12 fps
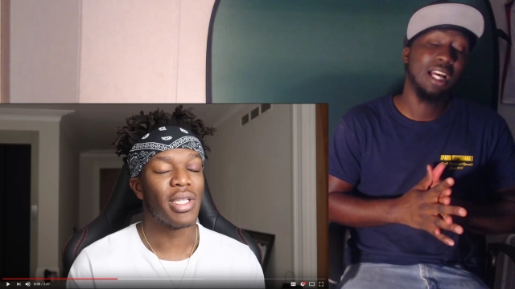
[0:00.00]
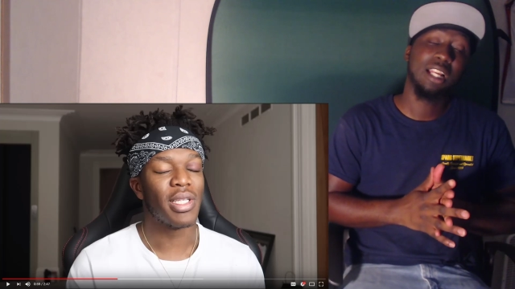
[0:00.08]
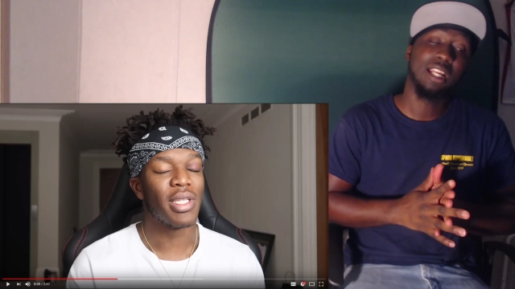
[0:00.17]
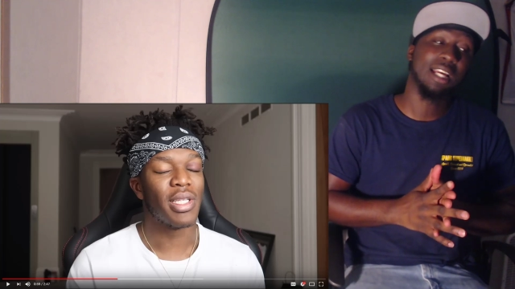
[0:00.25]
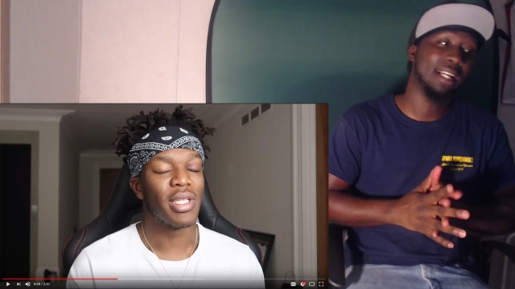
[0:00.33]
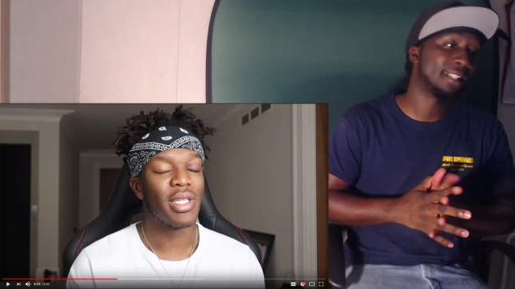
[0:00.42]

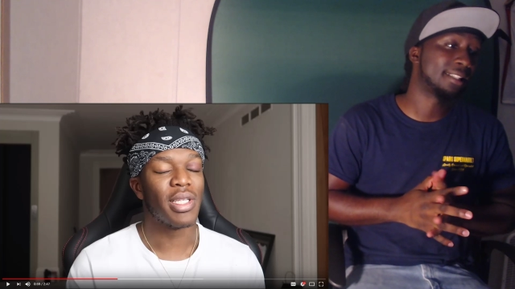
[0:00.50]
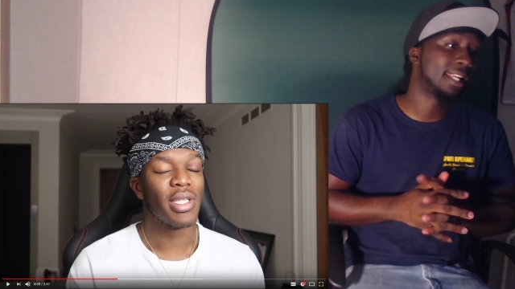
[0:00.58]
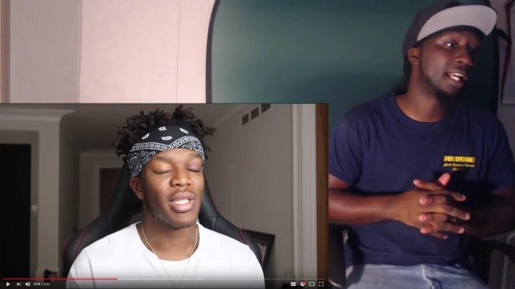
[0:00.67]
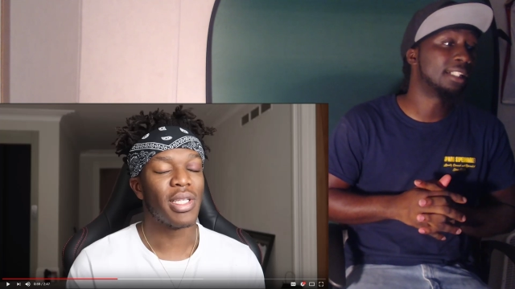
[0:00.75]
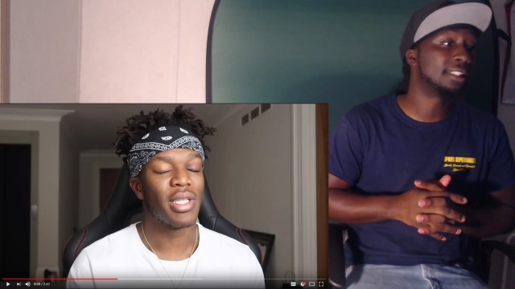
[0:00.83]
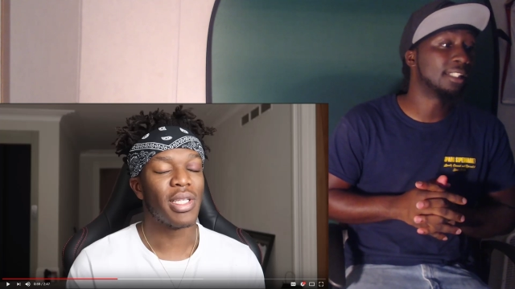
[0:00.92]
Speaker 1: Like I said,
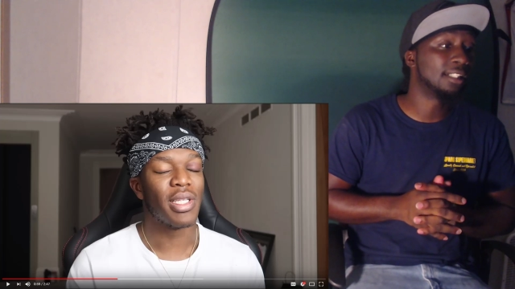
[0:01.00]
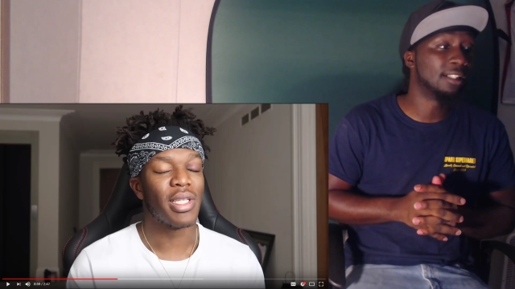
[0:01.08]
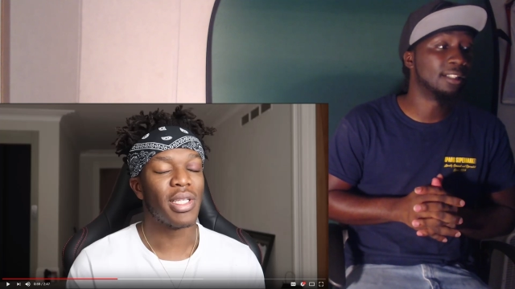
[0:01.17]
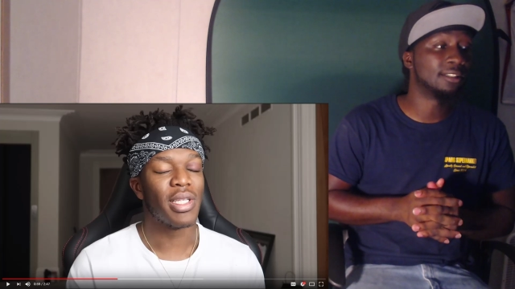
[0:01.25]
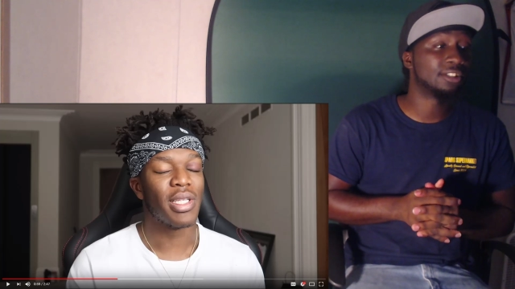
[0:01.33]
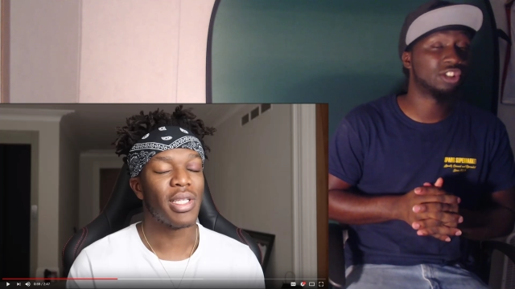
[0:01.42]
cause
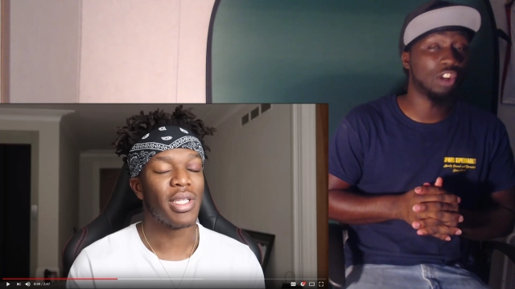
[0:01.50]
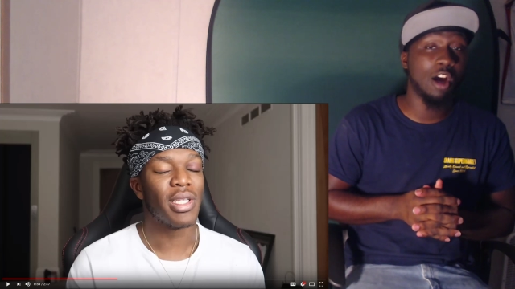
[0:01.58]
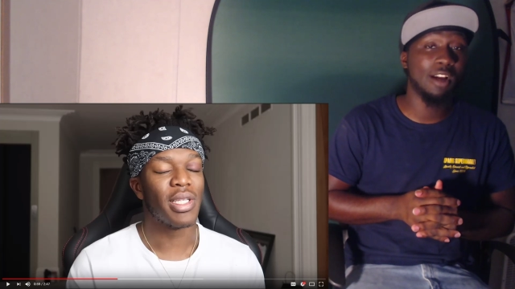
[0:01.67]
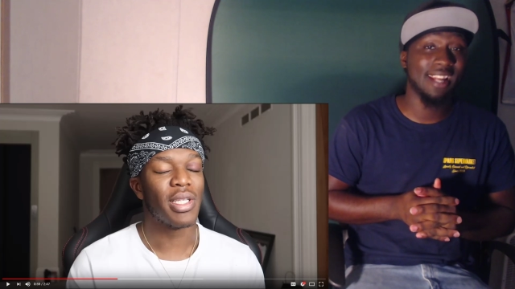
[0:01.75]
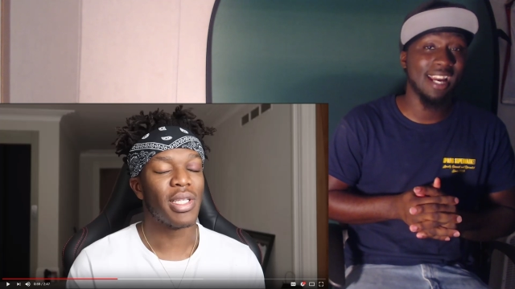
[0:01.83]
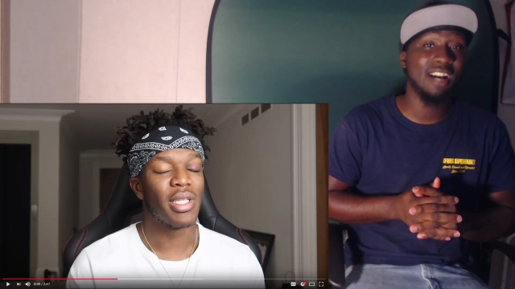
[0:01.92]
uh,
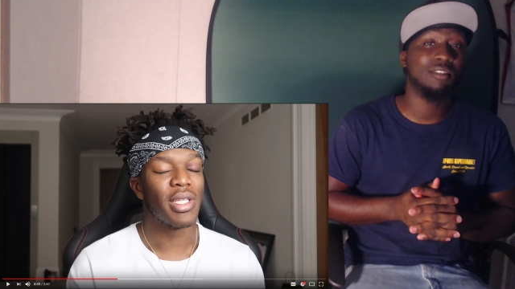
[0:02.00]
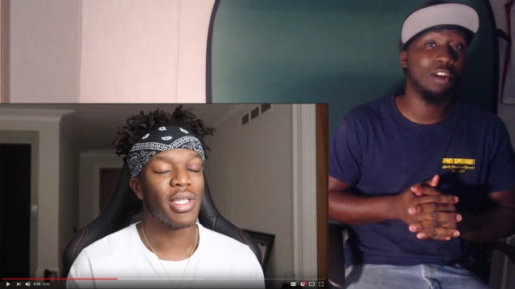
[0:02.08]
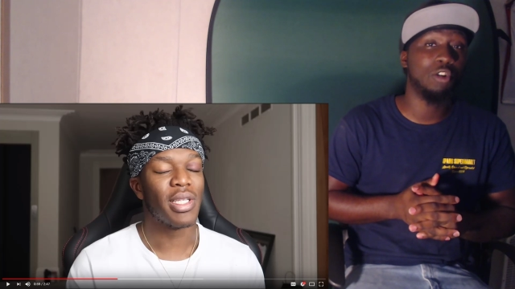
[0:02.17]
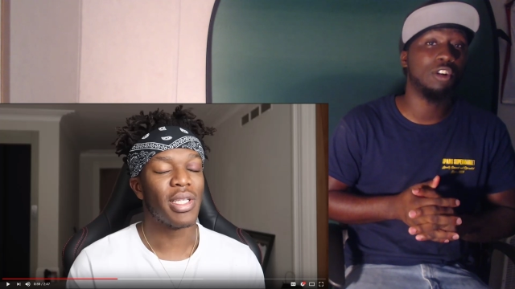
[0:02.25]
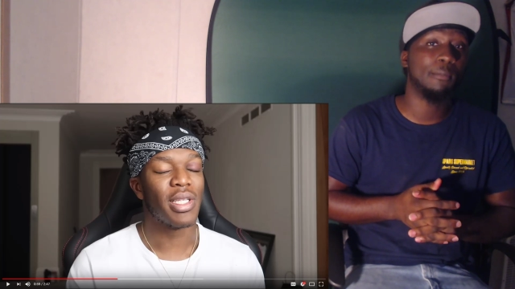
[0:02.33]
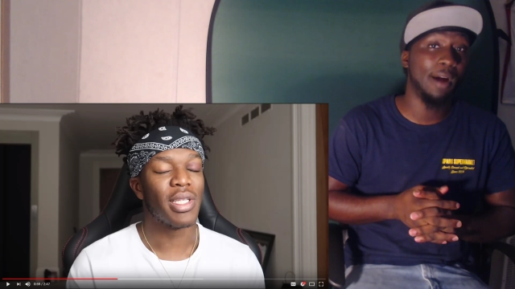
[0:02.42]
starting out,
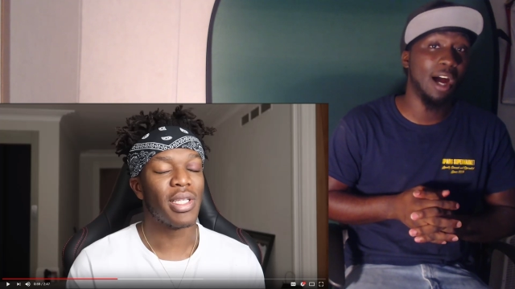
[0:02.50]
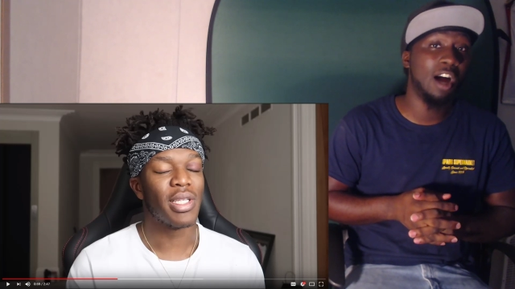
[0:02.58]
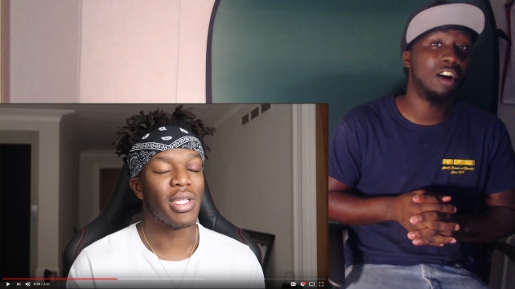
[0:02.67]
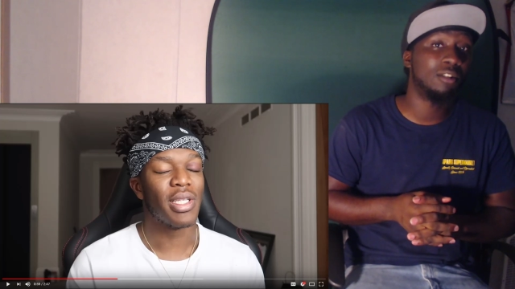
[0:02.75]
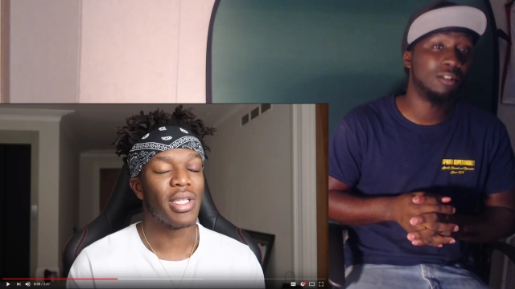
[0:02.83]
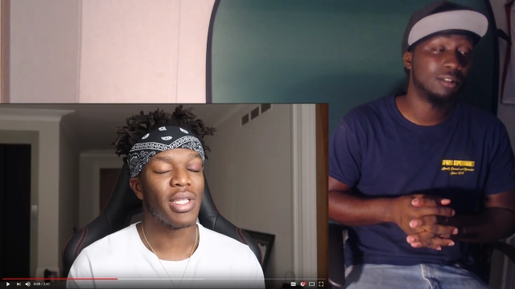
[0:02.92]
Logan
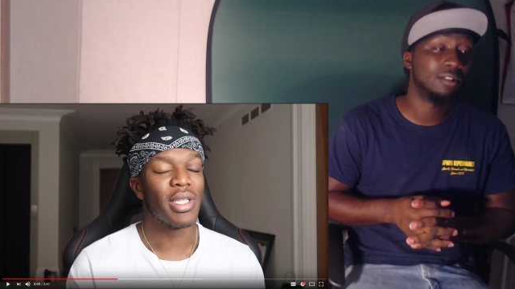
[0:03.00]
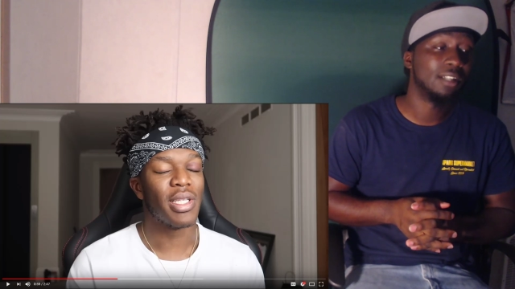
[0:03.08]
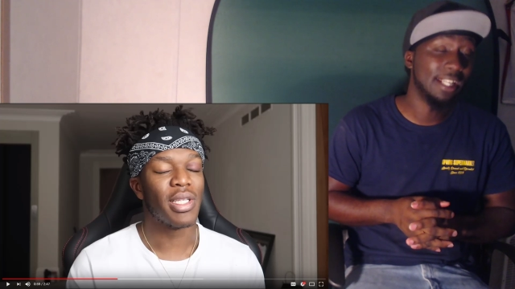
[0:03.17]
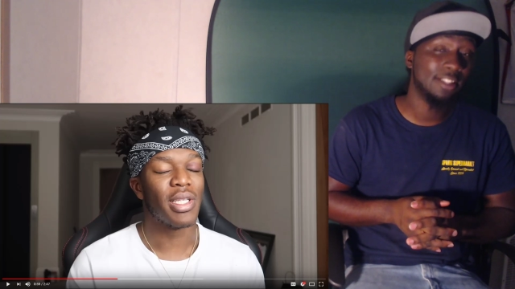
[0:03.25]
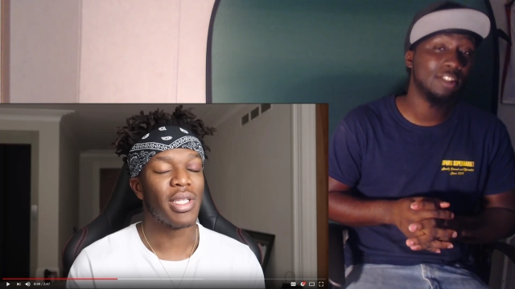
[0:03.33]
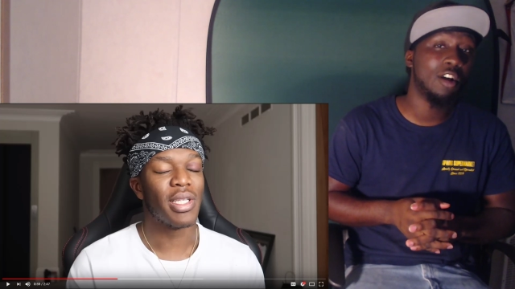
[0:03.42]
Paul he
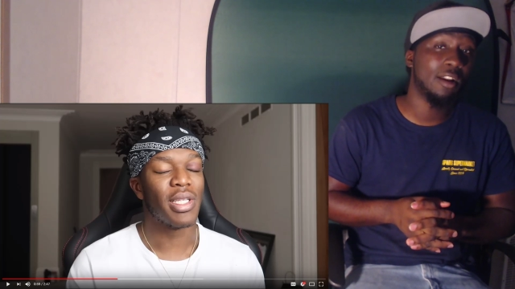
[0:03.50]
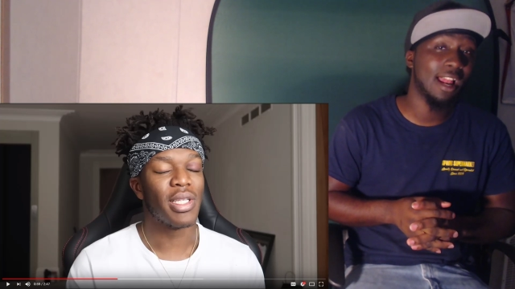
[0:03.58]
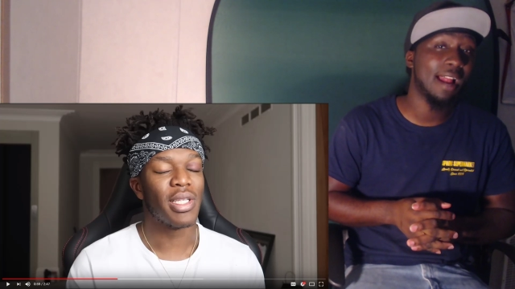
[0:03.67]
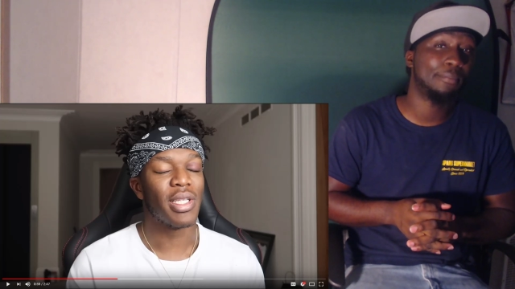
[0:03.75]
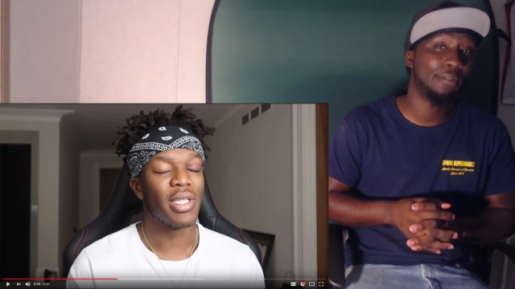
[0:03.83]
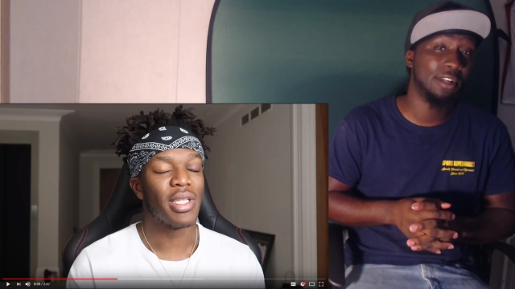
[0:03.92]
started
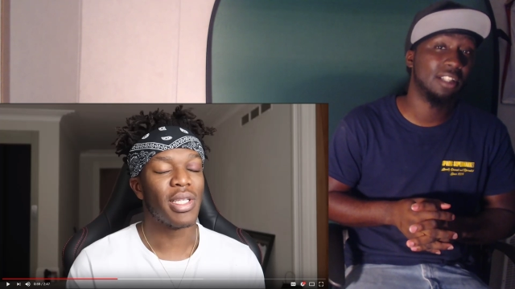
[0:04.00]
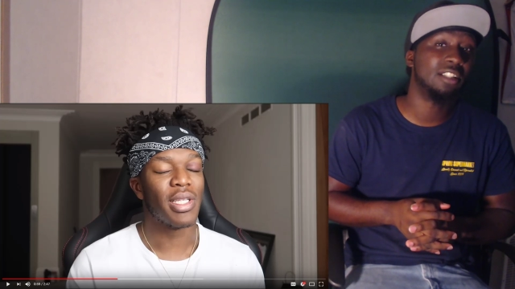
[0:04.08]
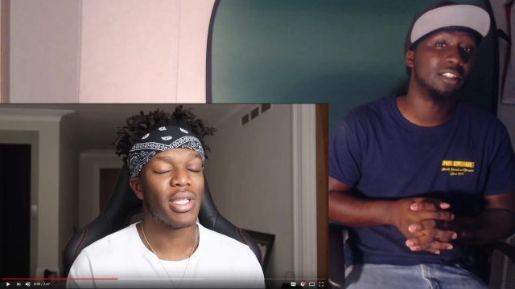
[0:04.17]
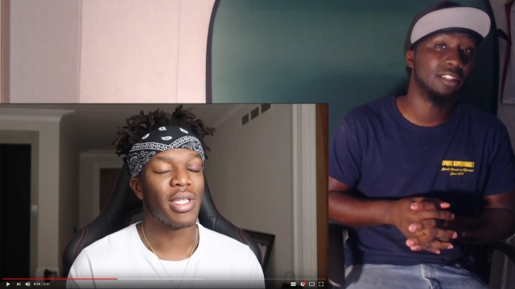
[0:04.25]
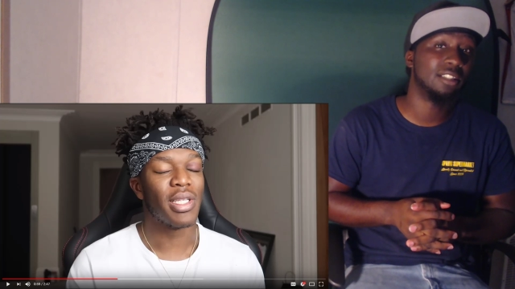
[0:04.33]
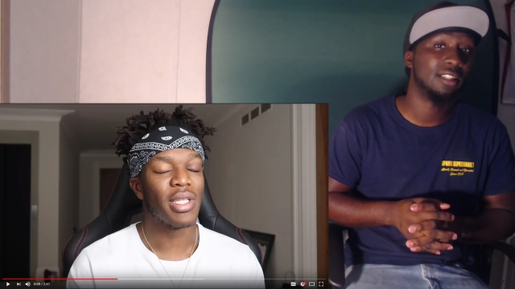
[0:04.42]
out pretty good.